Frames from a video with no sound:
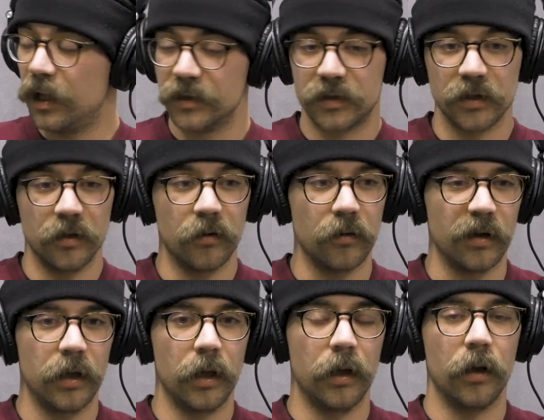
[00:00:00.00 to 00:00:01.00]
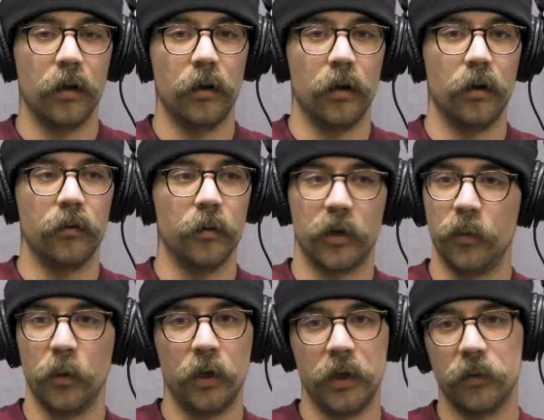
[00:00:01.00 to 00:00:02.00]
And so the
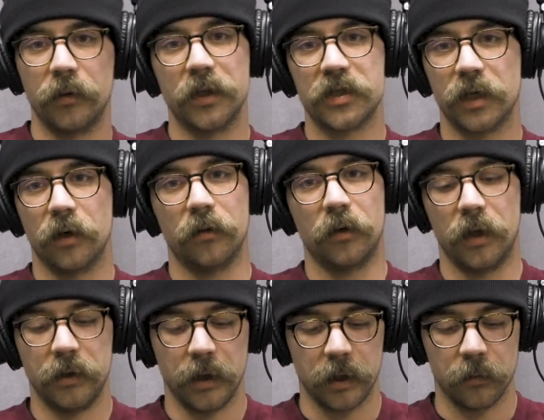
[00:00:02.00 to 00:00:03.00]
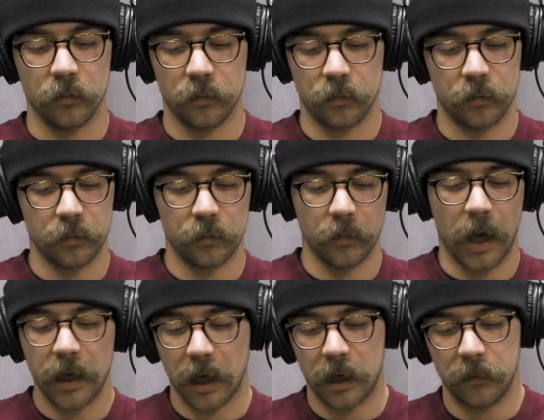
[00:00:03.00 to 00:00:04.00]
community reached out, and like,
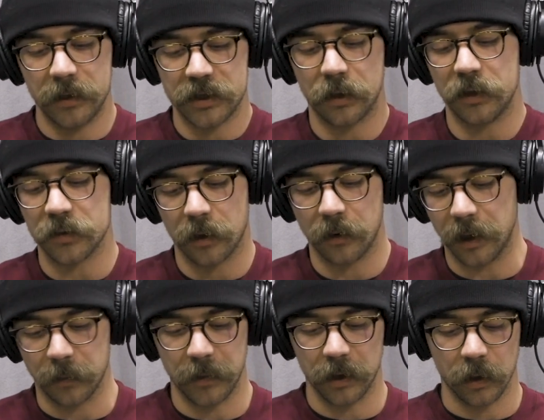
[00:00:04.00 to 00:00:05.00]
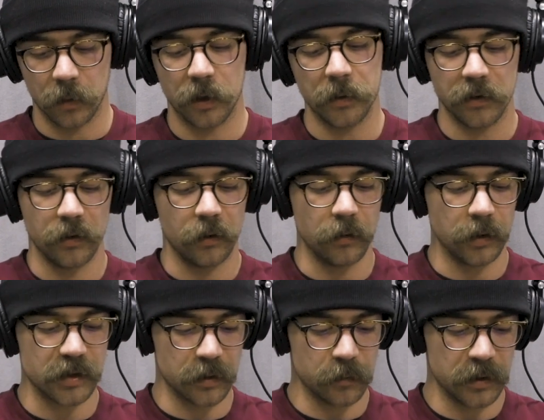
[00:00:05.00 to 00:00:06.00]
I kind of reached out as well, like being like, what do we do?
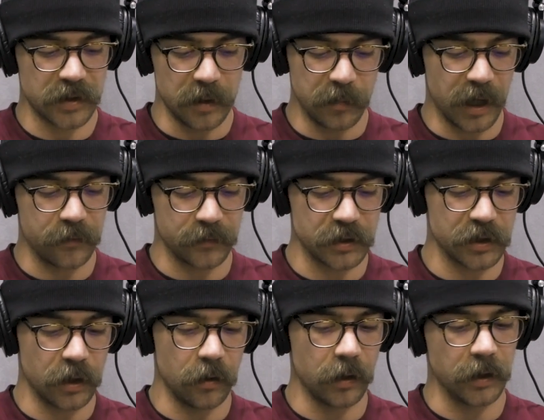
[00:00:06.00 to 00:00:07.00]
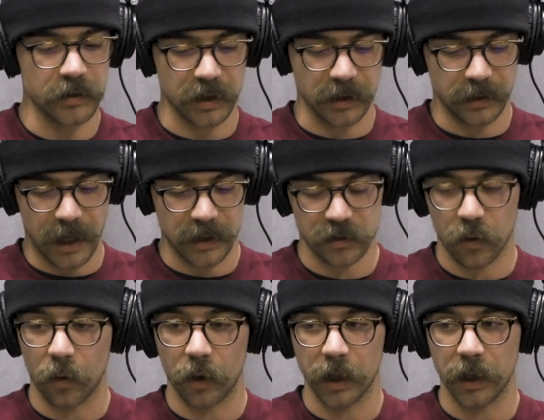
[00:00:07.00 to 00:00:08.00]
And someone said benefit show. And I was like, that's
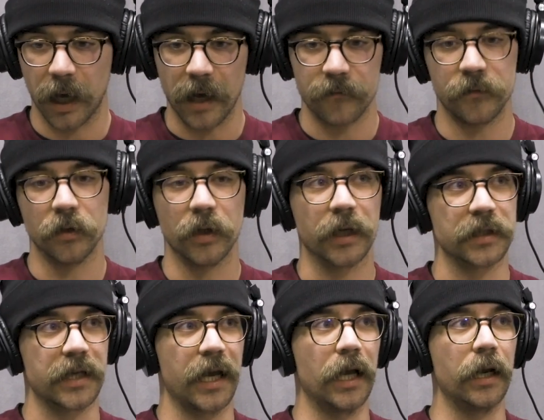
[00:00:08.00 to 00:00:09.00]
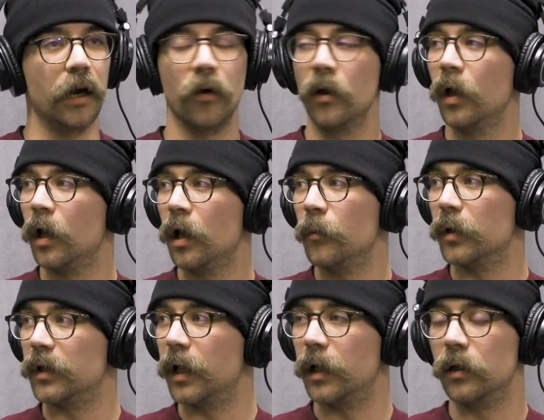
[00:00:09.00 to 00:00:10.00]
corny. I feel like it's a handout. But
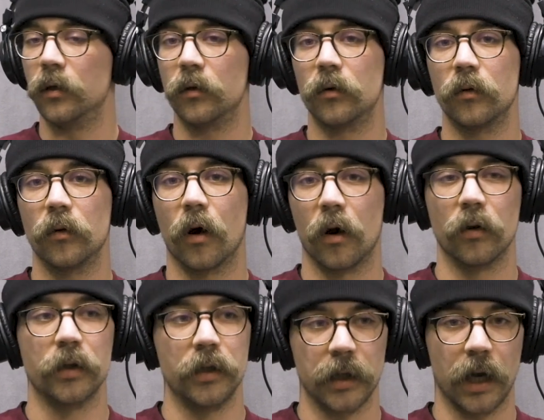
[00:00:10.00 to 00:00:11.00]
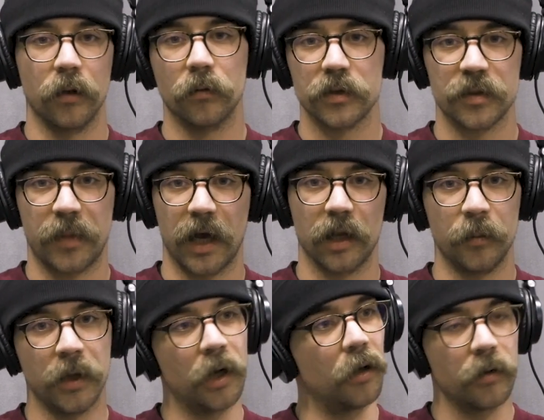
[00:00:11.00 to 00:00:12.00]
then Arlen, the guy who owns the
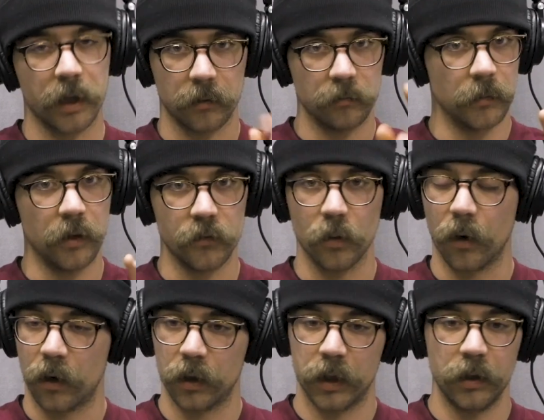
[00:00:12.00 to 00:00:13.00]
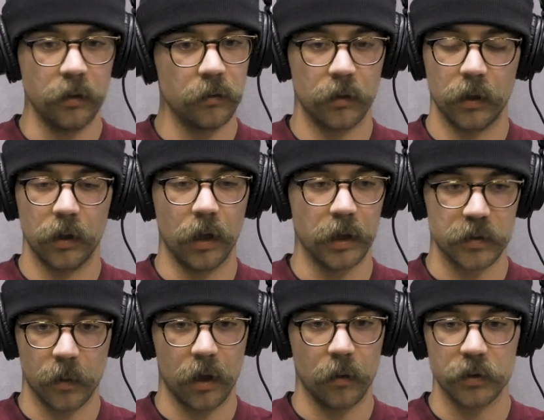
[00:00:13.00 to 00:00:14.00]
Palomino, like, love you, Arlen, as
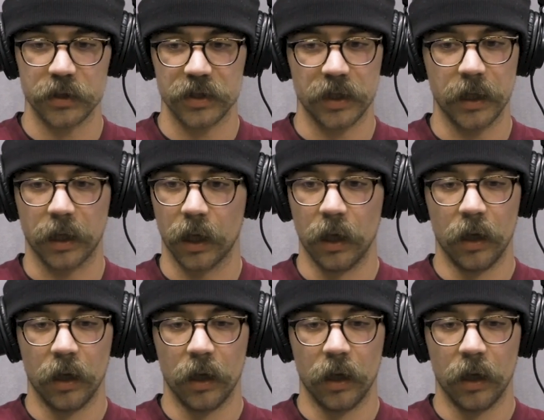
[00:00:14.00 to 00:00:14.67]
well, was just like,